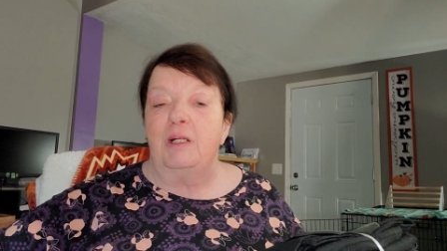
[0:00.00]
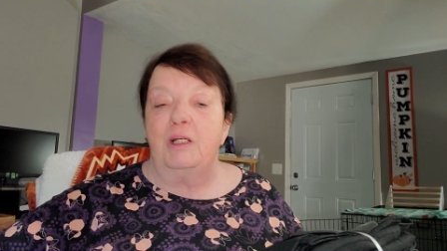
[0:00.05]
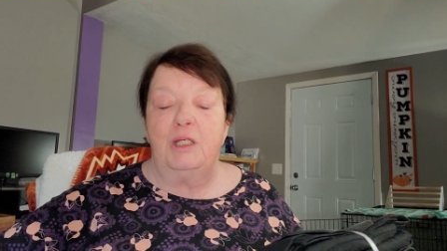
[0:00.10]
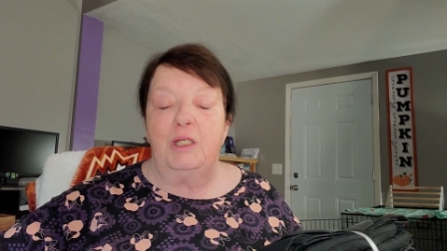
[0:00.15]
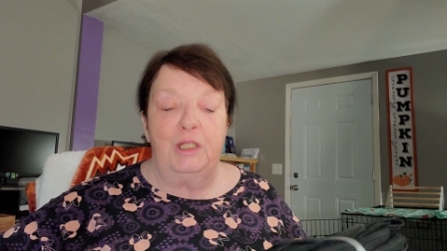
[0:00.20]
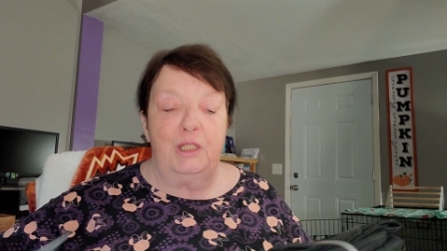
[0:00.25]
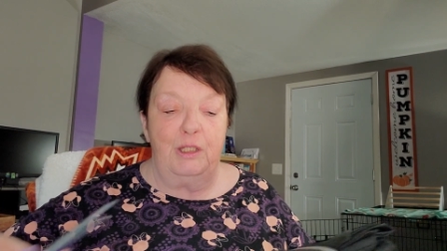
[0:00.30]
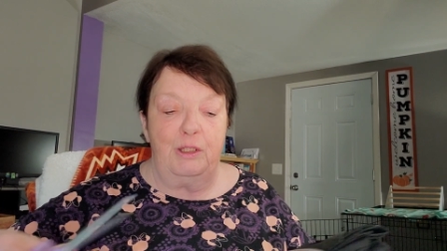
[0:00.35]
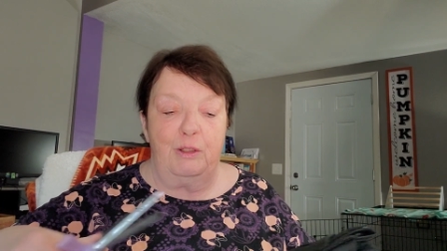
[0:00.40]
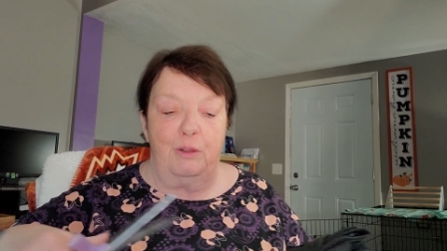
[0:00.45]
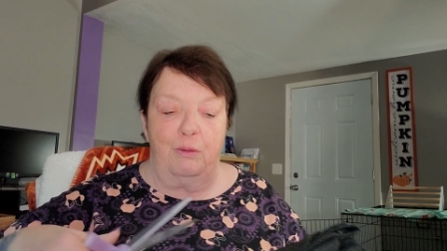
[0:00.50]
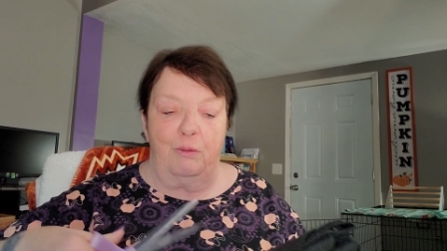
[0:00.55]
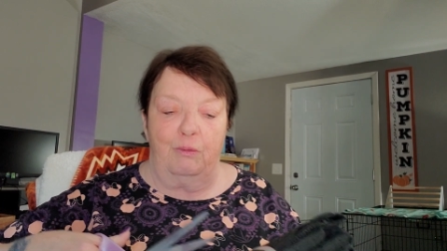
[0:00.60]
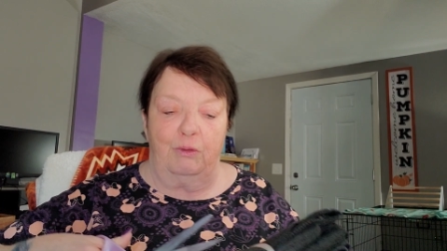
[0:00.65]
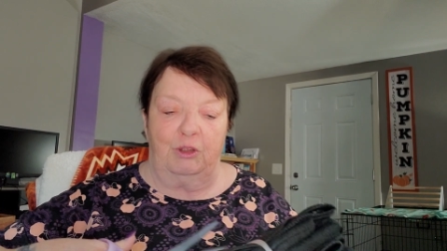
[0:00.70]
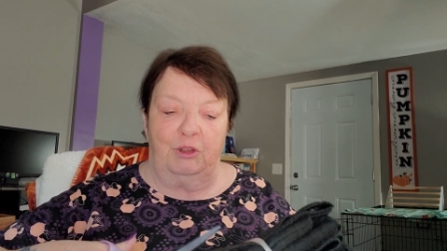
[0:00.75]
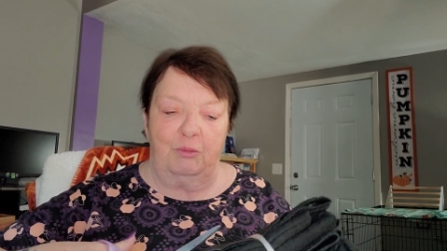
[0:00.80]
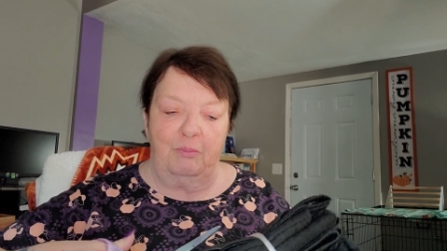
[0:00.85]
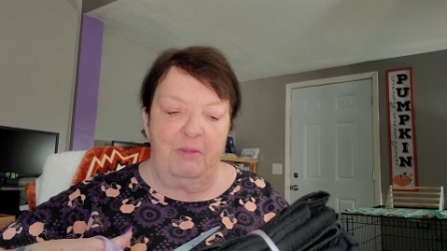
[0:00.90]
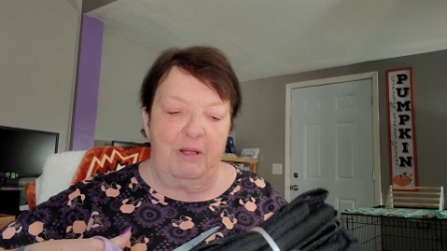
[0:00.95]
a
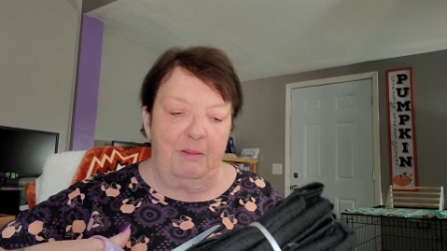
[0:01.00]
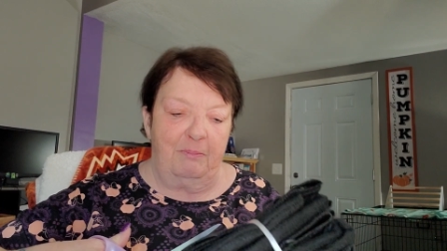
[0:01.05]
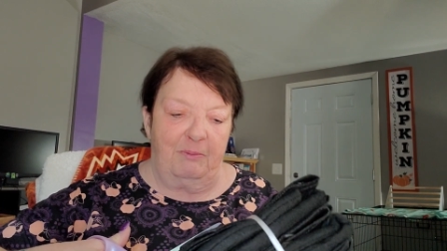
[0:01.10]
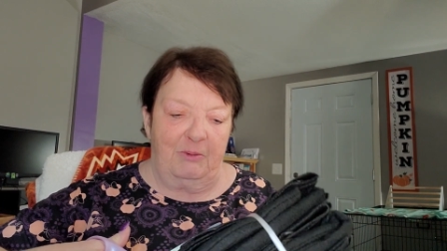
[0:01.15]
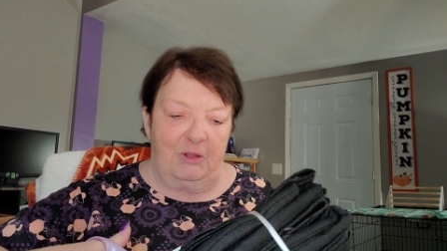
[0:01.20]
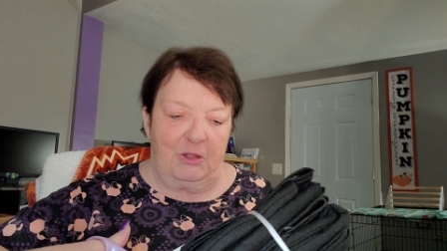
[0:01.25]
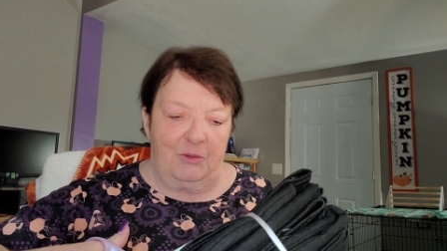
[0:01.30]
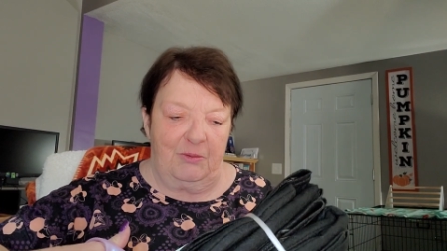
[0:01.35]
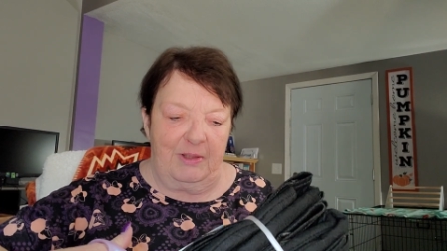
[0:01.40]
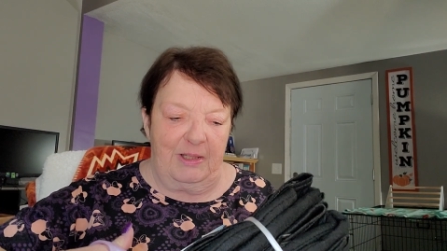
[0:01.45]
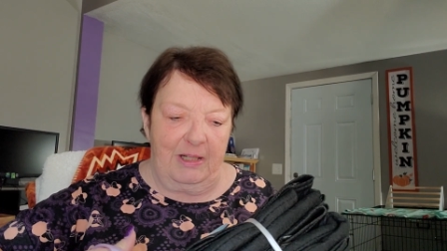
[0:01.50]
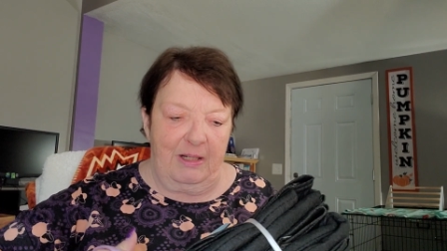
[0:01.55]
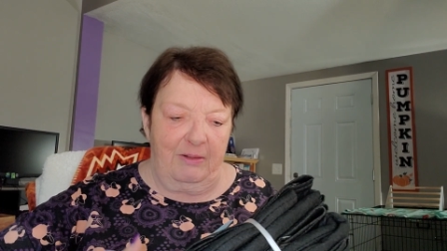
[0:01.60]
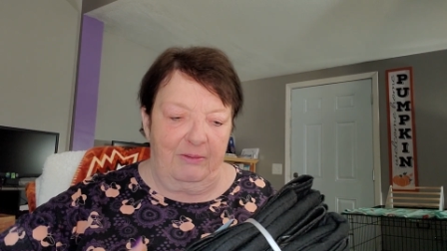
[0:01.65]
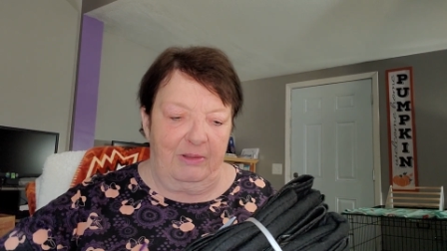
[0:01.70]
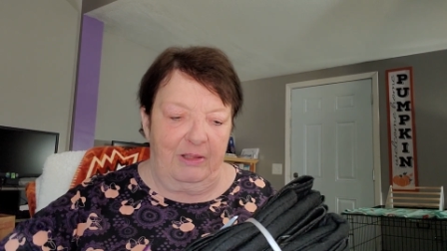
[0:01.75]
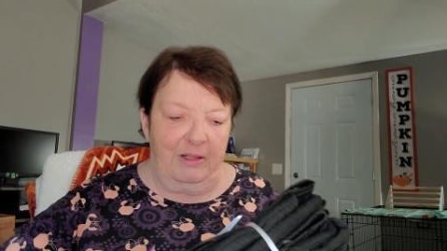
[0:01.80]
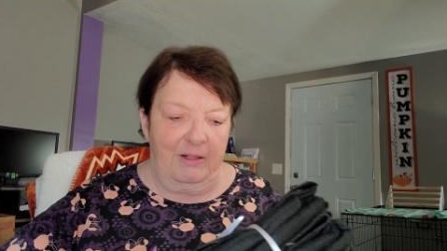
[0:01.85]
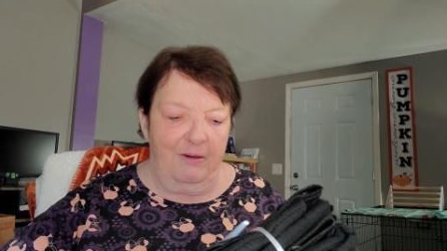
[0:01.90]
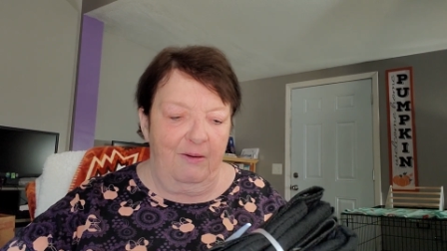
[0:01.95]
huge maple tree
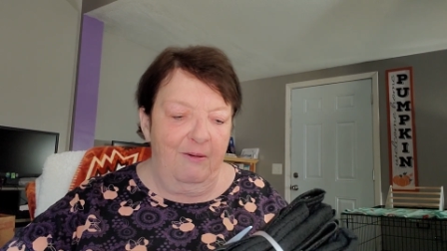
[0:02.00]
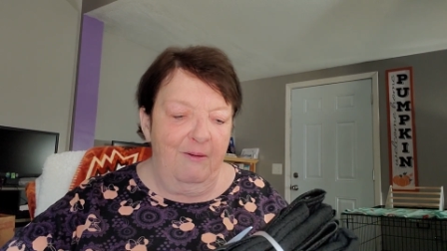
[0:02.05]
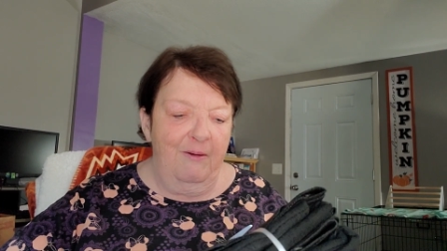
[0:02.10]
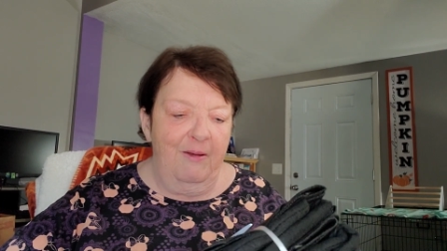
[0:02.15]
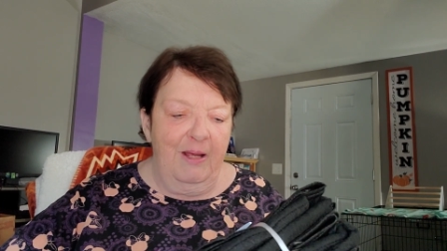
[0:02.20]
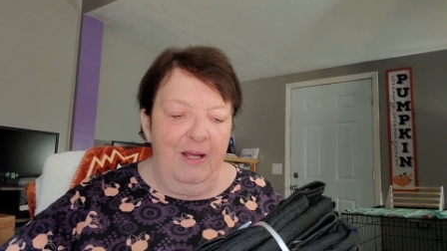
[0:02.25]
out there.